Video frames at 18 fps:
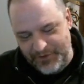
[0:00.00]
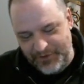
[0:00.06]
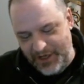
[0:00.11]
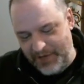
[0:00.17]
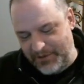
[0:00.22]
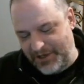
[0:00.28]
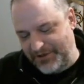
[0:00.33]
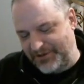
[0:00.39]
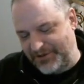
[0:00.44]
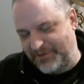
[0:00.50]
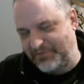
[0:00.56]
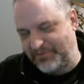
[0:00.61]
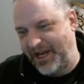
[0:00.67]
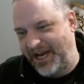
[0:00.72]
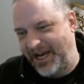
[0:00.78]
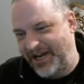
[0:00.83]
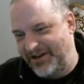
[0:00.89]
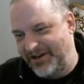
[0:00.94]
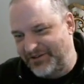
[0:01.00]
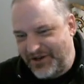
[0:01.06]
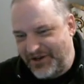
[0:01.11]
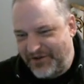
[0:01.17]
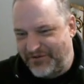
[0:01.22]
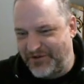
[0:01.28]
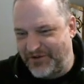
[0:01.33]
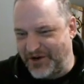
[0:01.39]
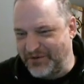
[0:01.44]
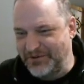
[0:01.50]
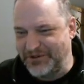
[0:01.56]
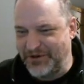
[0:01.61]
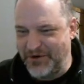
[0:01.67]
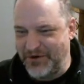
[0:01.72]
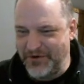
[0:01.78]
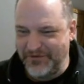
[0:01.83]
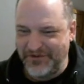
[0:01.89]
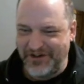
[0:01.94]
yeah, because the pain and suffering was
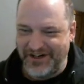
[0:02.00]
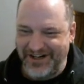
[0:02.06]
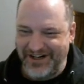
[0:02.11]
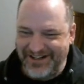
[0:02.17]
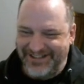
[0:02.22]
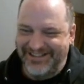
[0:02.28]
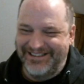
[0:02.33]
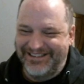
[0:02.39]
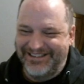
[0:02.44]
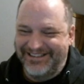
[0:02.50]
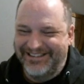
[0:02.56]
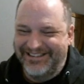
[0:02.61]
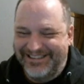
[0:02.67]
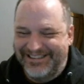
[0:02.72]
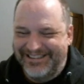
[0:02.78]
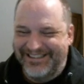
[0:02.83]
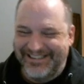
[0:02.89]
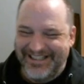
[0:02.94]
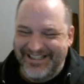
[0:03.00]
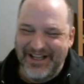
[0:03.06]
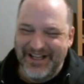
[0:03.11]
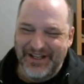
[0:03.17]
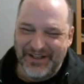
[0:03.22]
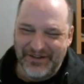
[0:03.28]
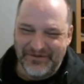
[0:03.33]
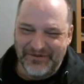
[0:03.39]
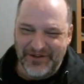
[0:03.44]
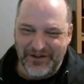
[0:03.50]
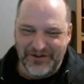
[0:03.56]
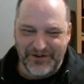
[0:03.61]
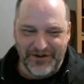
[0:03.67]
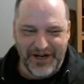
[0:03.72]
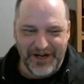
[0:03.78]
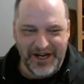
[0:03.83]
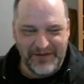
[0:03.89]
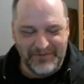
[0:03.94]
over. You felt
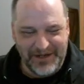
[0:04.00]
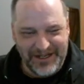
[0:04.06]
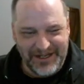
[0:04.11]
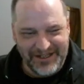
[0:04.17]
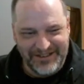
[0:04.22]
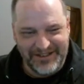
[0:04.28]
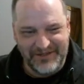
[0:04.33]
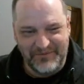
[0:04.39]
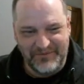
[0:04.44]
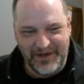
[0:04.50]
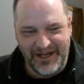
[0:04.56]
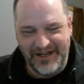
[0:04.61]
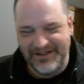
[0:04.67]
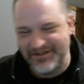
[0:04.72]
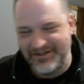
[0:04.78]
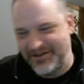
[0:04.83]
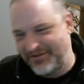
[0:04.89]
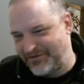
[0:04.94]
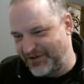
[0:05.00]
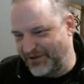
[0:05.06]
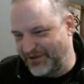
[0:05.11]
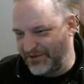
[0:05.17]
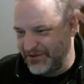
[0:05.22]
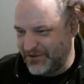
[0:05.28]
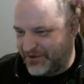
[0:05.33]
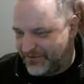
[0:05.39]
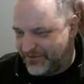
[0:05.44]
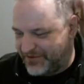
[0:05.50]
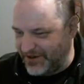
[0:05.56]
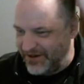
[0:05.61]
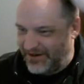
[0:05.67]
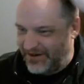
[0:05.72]
great because the pain and suffering was over.